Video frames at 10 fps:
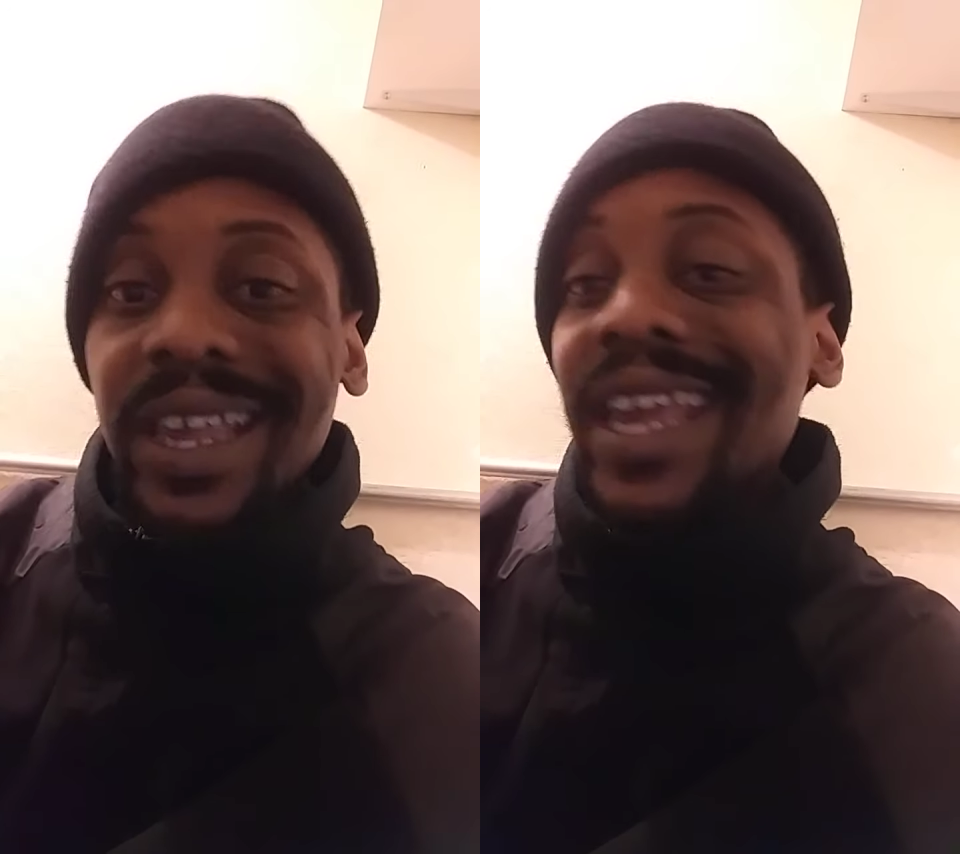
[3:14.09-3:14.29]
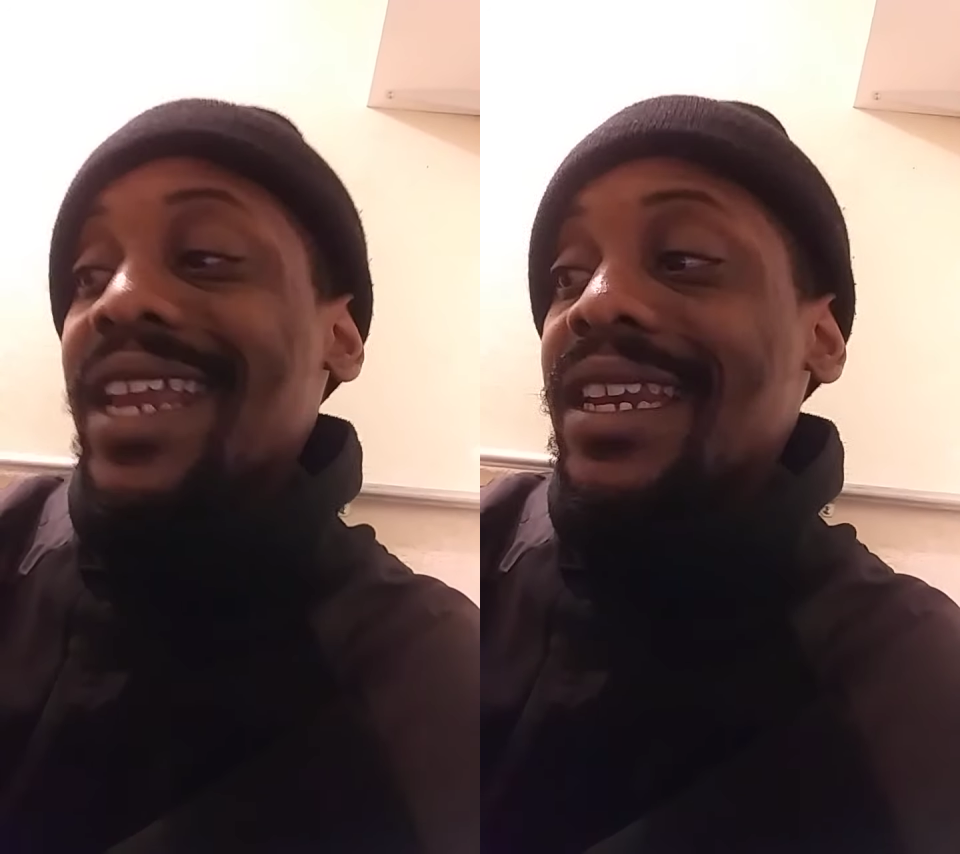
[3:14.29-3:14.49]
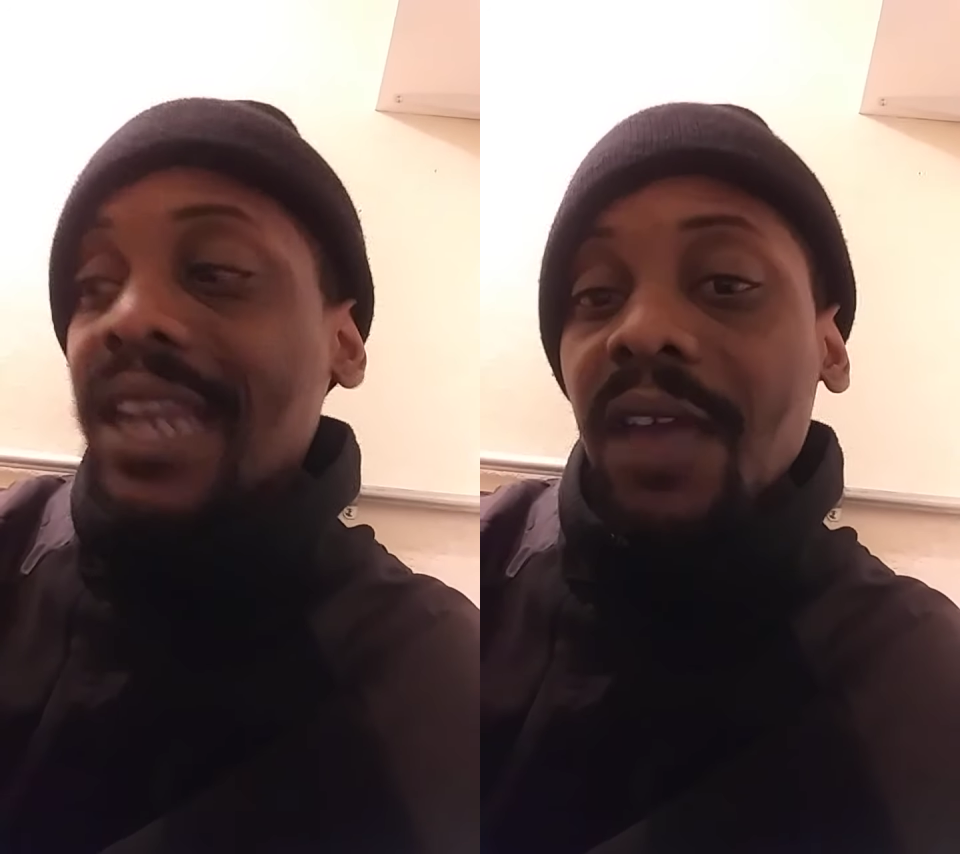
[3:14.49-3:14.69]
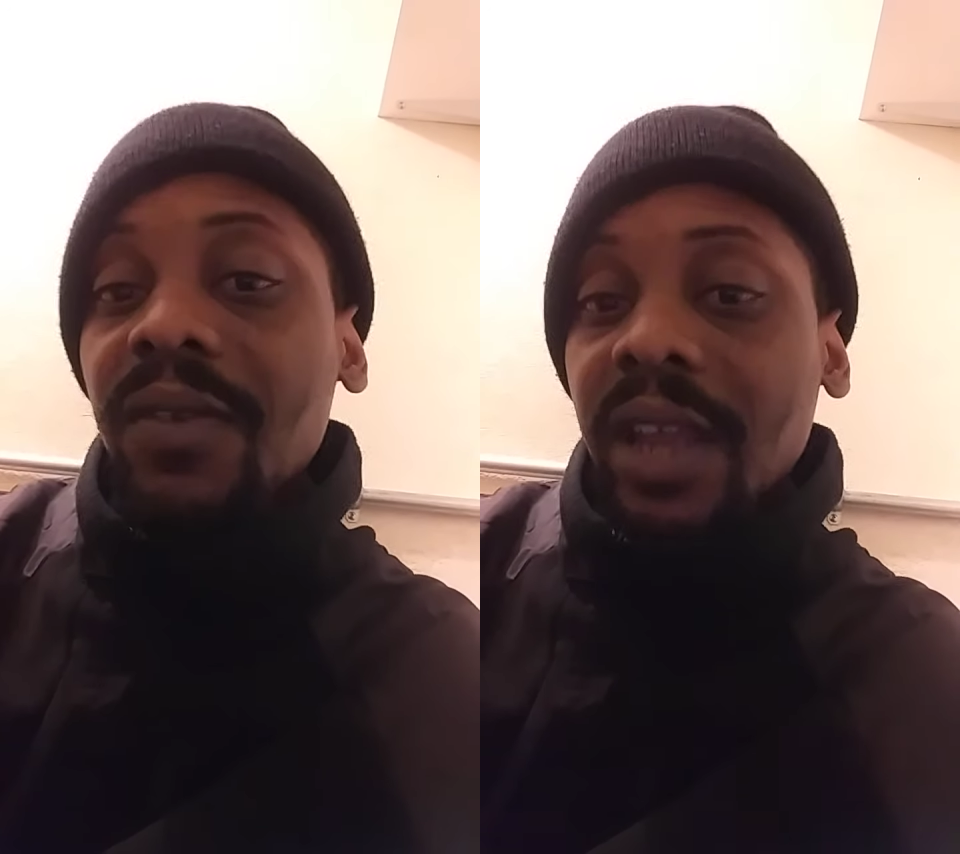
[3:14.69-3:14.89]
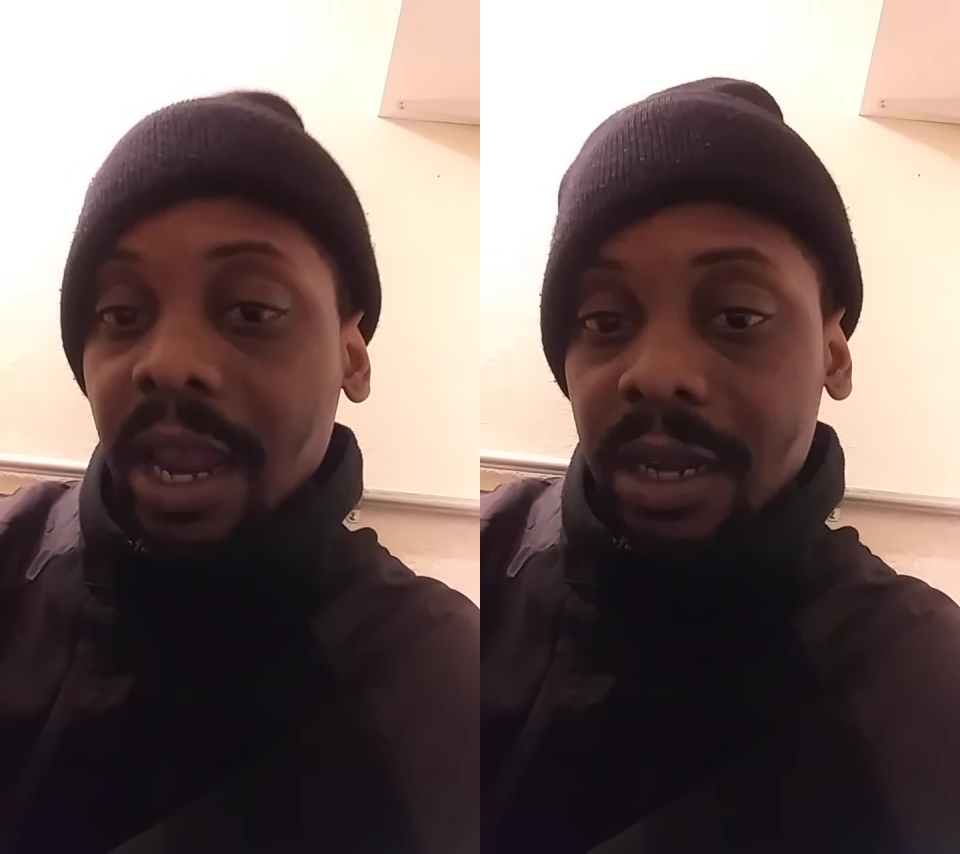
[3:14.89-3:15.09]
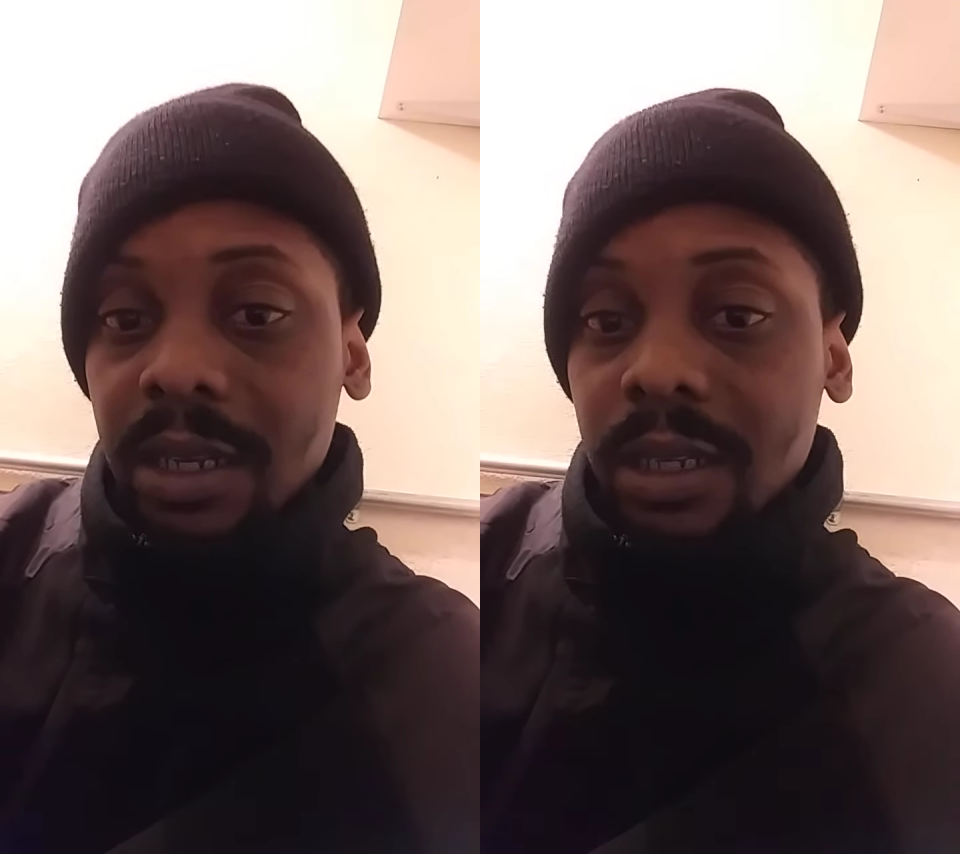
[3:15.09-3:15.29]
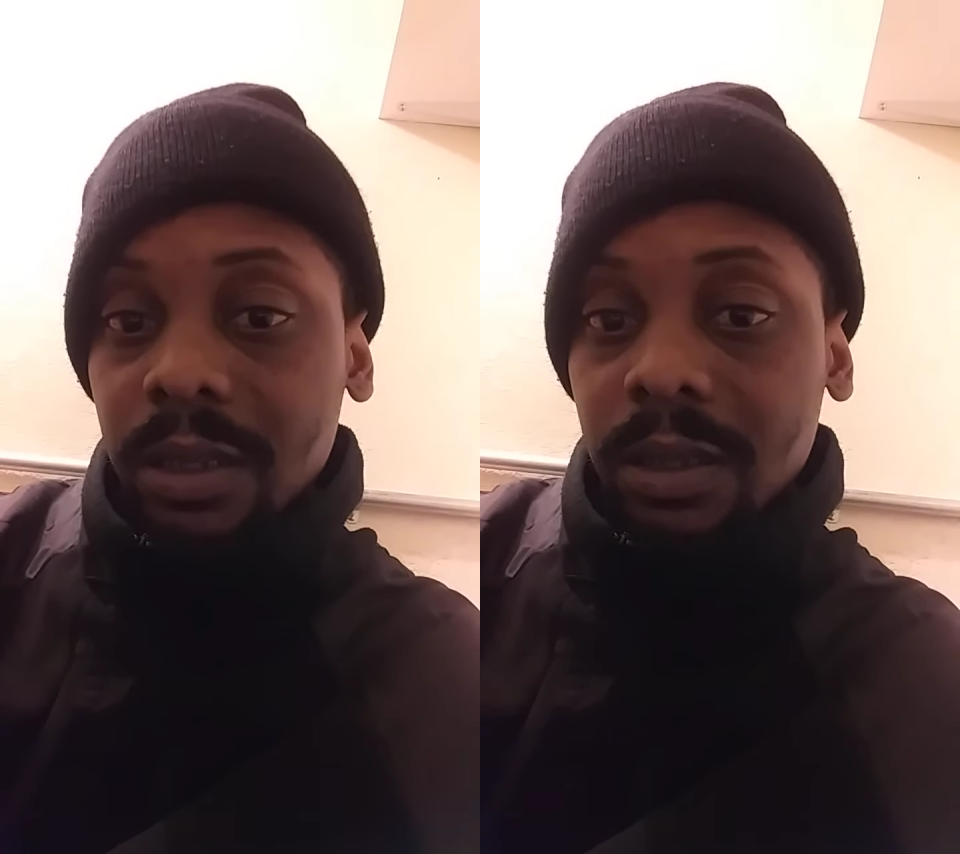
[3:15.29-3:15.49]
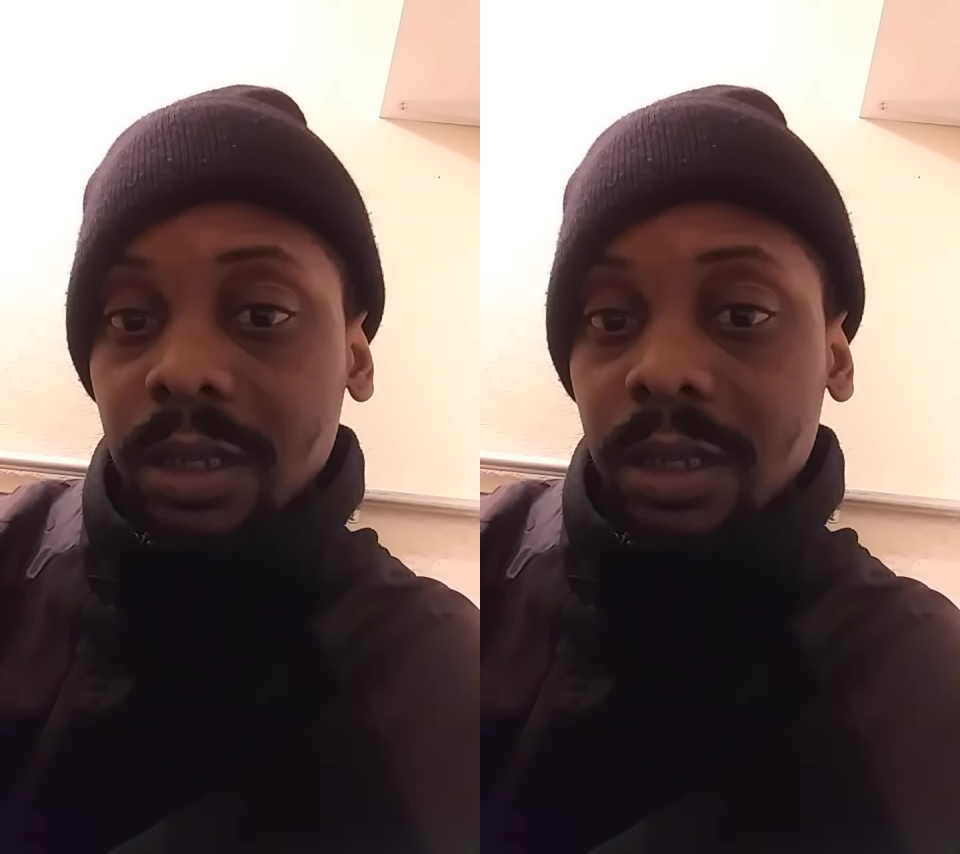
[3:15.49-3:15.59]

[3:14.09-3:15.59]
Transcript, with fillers: in Devin Haney.